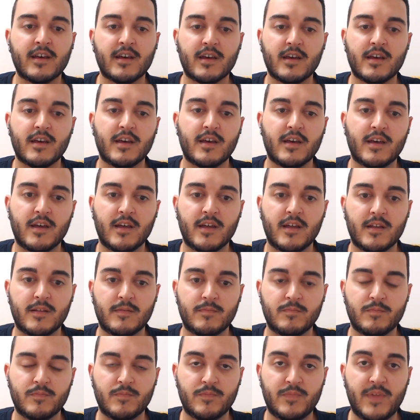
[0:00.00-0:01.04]

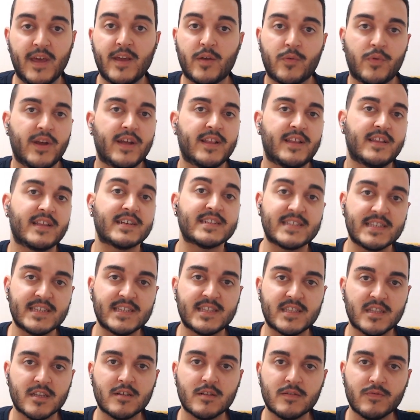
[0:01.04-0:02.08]
they created a
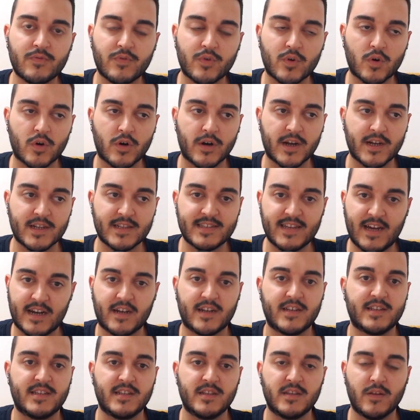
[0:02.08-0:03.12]
system for
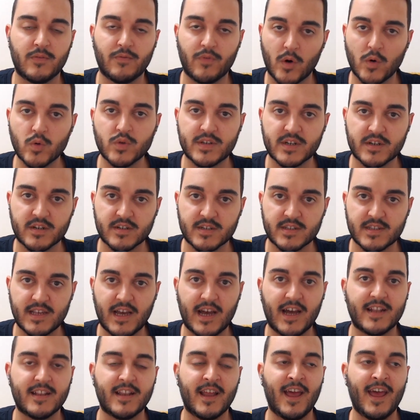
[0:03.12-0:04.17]
targeting the voters
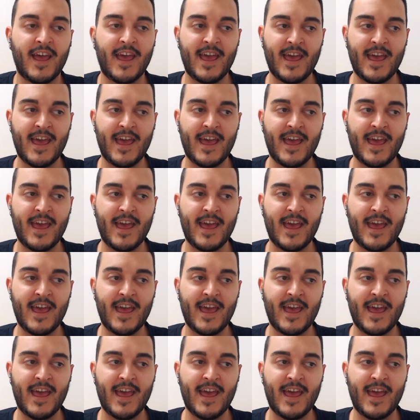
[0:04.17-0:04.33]
and